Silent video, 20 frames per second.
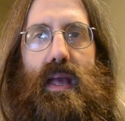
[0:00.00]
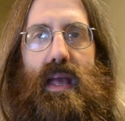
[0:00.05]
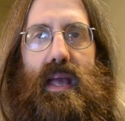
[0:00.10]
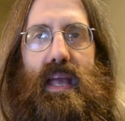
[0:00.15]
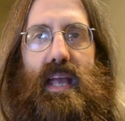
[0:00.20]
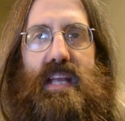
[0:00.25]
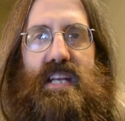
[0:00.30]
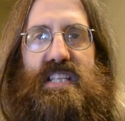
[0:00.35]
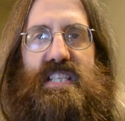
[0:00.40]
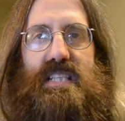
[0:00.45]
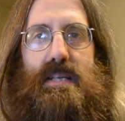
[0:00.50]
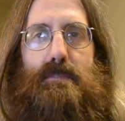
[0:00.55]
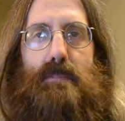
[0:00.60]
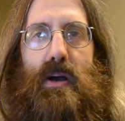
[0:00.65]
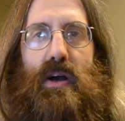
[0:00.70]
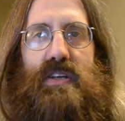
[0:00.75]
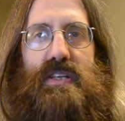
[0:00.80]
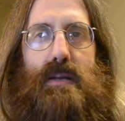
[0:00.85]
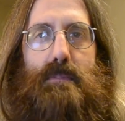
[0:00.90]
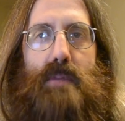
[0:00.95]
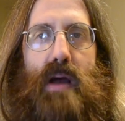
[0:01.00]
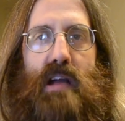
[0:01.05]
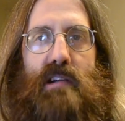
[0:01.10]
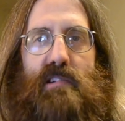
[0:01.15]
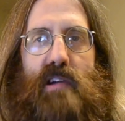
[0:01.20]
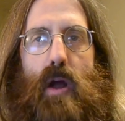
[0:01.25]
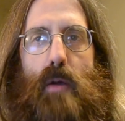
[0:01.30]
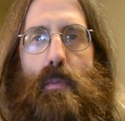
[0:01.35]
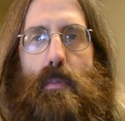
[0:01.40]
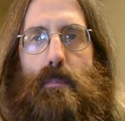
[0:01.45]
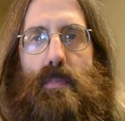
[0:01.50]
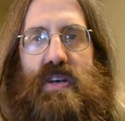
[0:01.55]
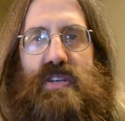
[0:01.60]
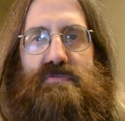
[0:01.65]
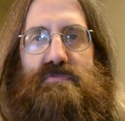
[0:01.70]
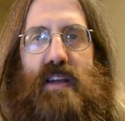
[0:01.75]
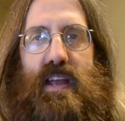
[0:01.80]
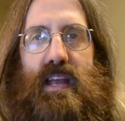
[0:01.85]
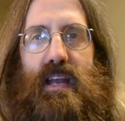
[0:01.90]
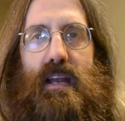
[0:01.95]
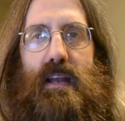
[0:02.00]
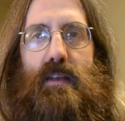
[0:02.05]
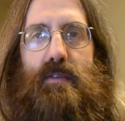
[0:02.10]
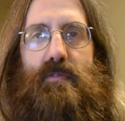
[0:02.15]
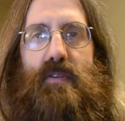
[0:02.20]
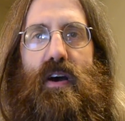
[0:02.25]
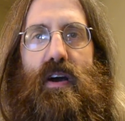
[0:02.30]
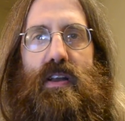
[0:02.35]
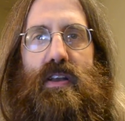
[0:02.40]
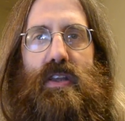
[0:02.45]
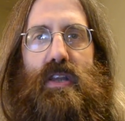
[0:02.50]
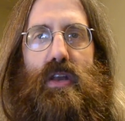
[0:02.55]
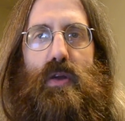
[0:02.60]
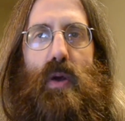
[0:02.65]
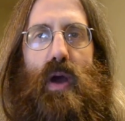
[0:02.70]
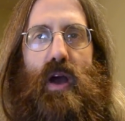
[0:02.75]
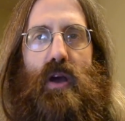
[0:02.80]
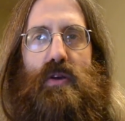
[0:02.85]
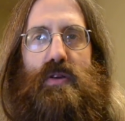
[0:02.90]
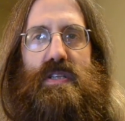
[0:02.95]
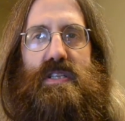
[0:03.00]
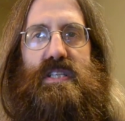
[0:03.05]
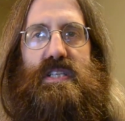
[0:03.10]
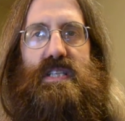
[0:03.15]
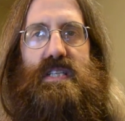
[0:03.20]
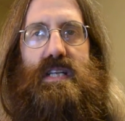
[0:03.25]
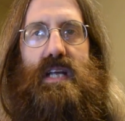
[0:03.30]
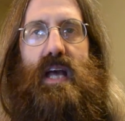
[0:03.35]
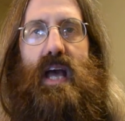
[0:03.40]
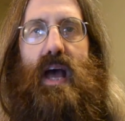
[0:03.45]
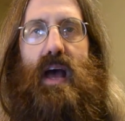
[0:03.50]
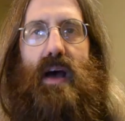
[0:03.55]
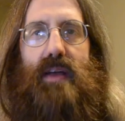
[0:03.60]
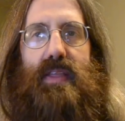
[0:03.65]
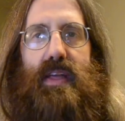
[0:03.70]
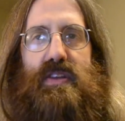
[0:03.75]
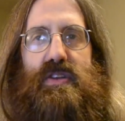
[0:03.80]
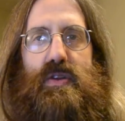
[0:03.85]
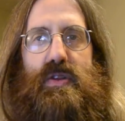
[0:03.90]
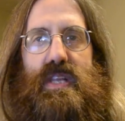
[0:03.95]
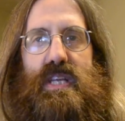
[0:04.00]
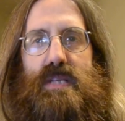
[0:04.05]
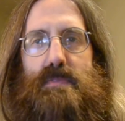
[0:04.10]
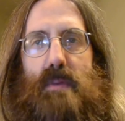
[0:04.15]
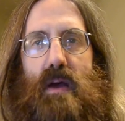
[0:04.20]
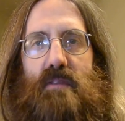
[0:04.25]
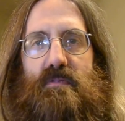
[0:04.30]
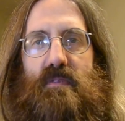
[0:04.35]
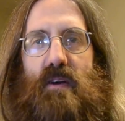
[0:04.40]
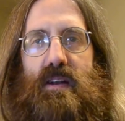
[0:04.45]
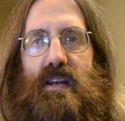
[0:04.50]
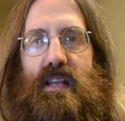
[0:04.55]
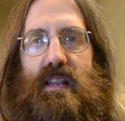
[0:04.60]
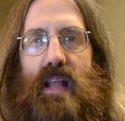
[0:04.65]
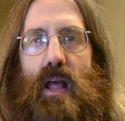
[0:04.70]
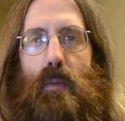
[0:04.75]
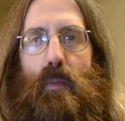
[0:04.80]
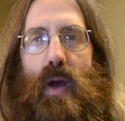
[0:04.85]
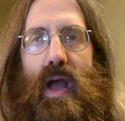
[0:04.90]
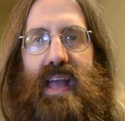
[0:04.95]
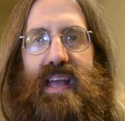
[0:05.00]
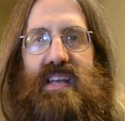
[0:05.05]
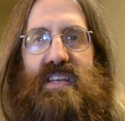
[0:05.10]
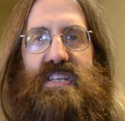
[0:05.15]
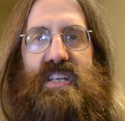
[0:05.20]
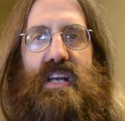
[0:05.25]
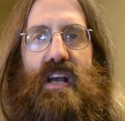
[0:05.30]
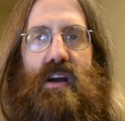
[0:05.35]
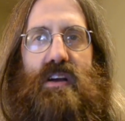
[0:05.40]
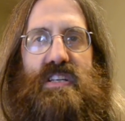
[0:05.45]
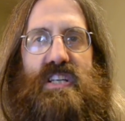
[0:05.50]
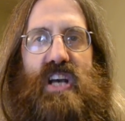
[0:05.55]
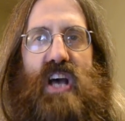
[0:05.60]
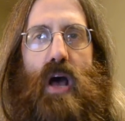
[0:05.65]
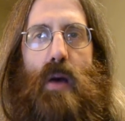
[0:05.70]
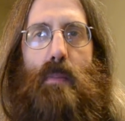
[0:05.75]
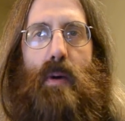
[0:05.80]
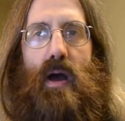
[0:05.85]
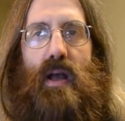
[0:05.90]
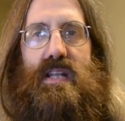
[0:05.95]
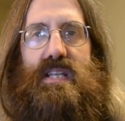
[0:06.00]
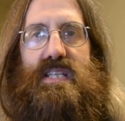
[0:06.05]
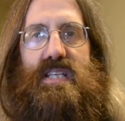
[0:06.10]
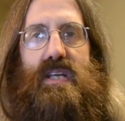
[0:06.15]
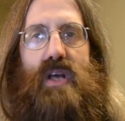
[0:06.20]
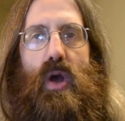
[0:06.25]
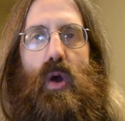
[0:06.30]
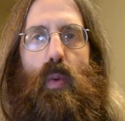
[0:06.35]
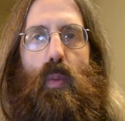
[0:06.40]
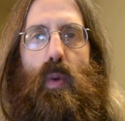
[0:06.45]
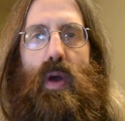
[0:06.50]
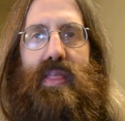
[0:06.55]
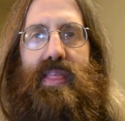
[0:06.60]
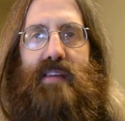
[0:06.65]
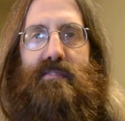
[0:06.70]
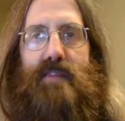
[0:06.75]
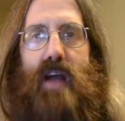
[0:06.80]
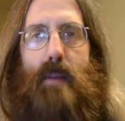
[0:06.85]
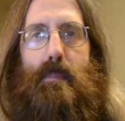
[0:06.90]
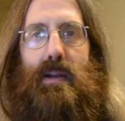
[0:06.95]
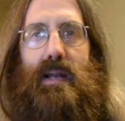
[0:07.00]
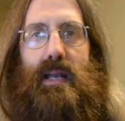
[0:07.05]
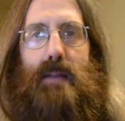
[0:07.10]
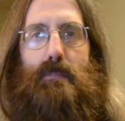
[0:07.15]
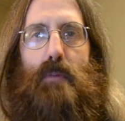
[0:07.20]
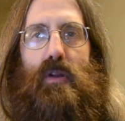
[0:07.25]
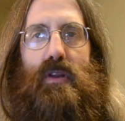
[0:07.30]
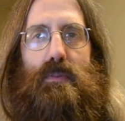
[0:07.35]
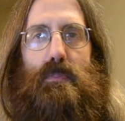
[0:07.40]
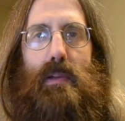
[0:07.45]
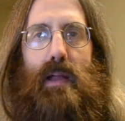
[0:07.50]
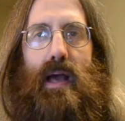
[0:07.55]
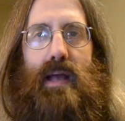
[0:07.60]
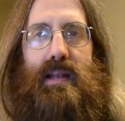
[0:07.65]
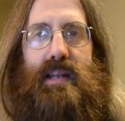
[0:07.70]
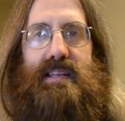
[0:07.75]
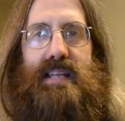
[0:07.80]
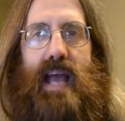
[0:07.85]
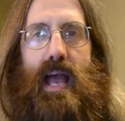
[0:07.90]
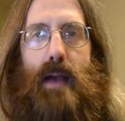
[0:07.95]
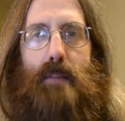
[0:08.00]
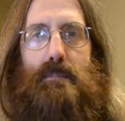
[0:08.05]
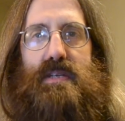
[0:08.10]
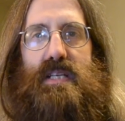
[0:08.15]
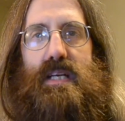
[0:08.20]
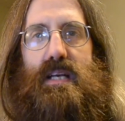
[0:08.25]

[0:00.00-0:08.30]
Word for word: Each symbiotic microbe must regularly find new hosts, and they do this by finding their way into young termites, where they rapidly multiply and adapt,